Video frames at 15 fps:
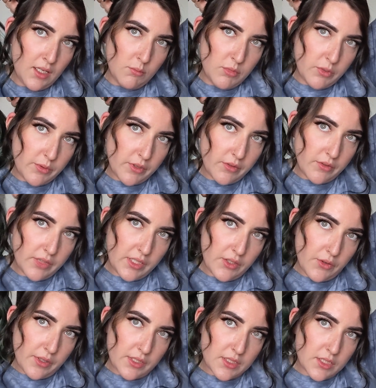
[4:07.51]
but we're only
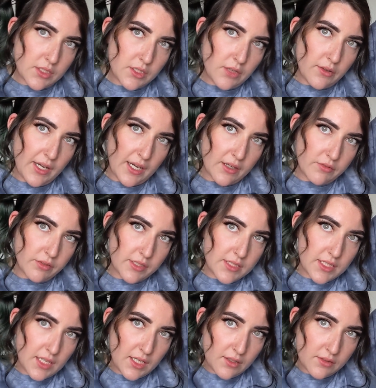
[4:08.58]
going to go halfway
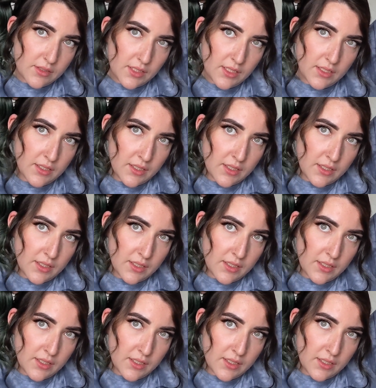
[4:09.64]
down.